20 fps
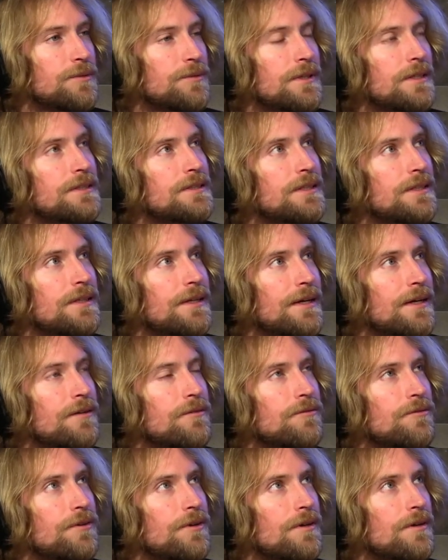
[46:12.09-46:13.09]
When I sit
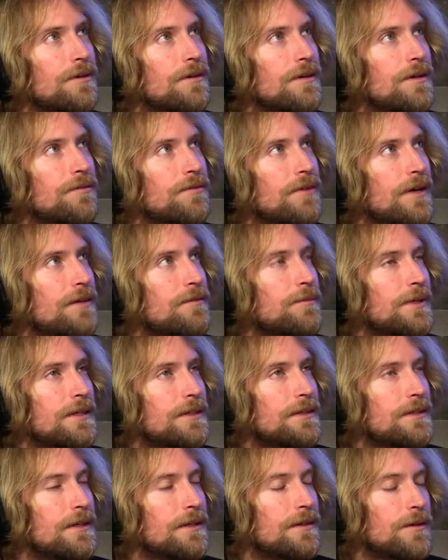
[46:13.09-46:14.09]
down for, if I haven't
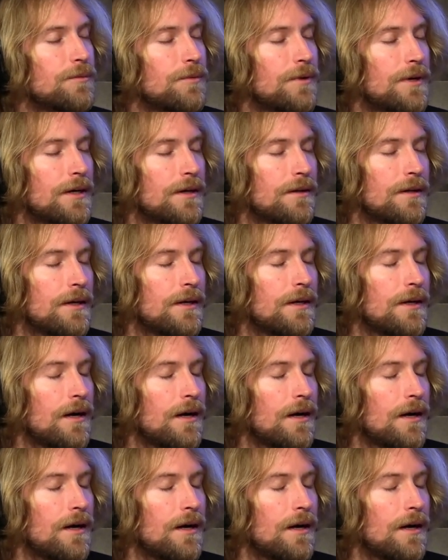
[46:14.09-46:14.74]
meditated in a while,